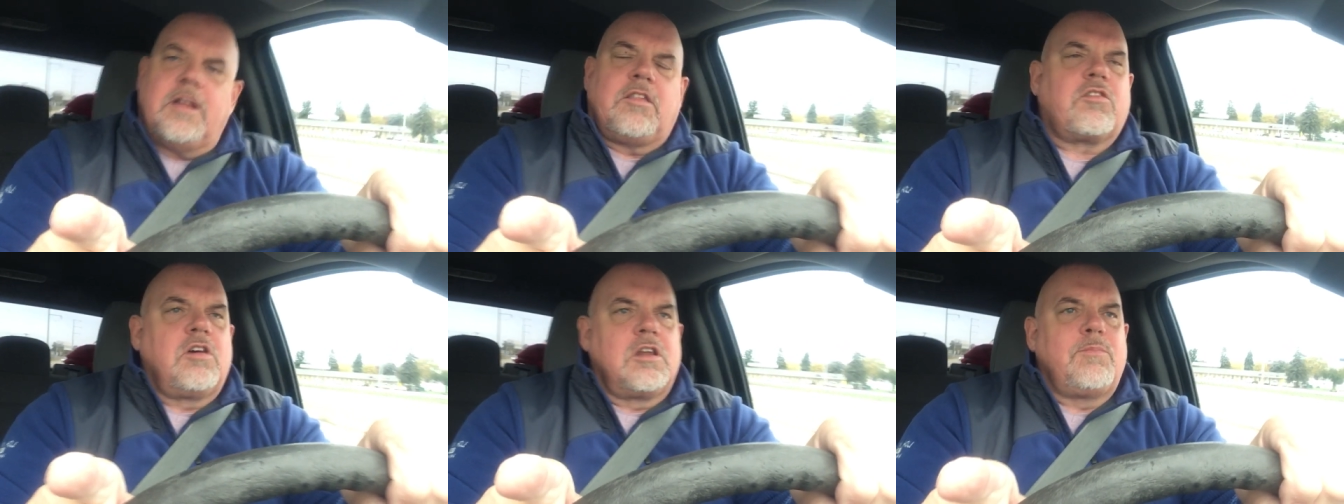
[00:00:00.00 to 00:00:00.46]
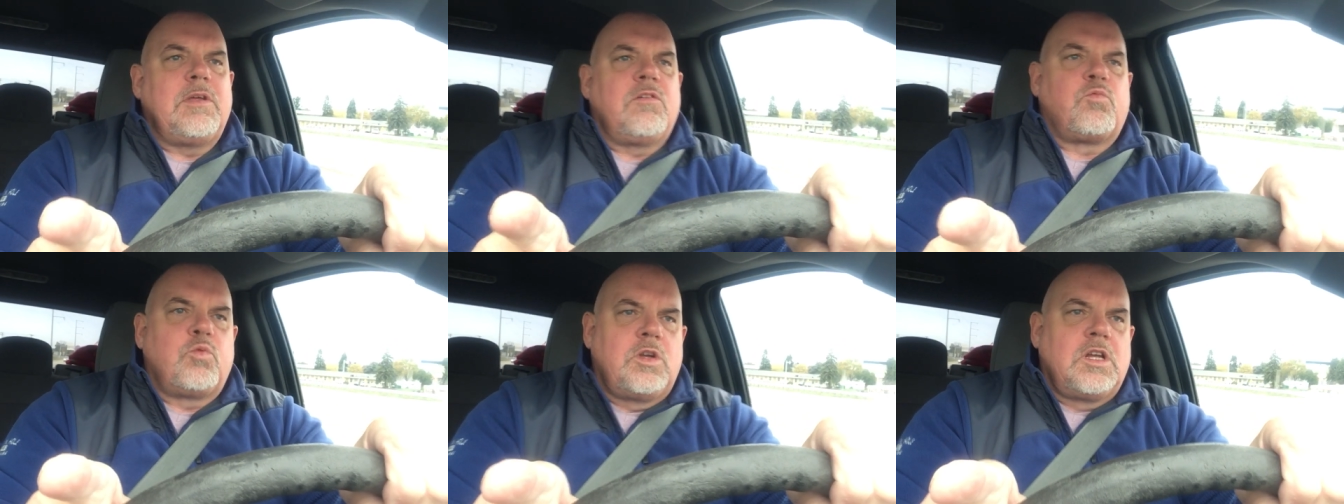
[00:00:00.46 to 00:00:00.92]
It's going to be
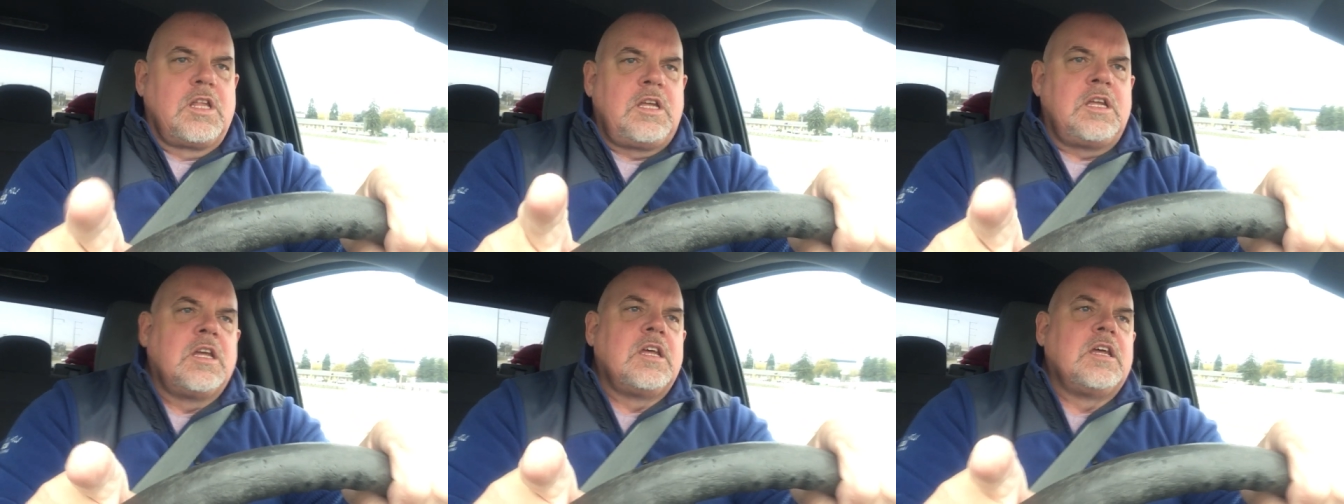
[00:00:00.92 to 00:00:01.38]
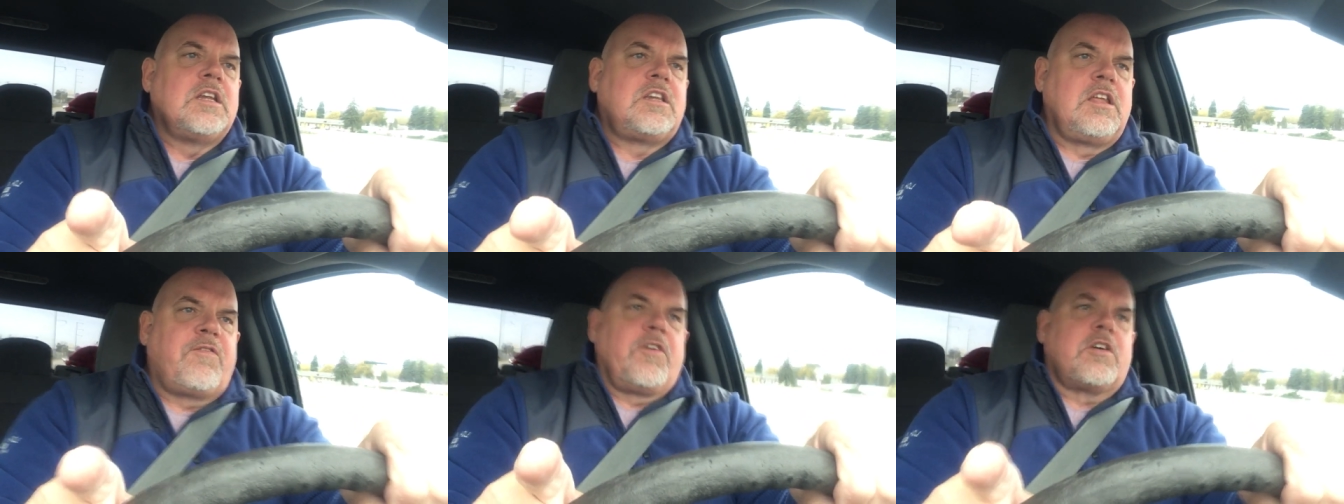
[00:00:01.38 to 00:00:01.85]
really
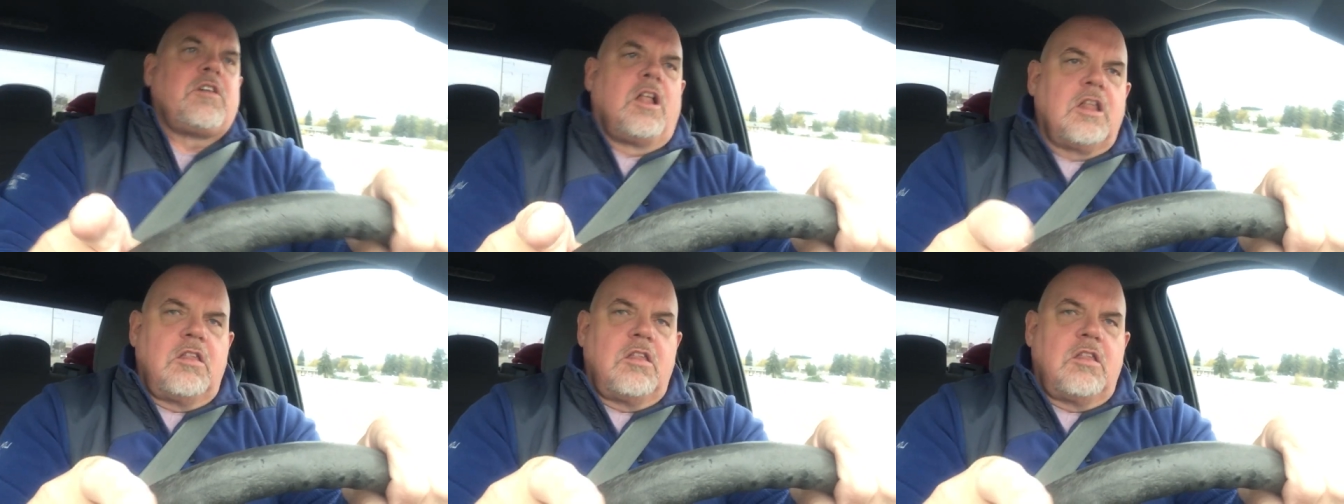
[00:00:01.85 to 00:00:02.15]
difficult.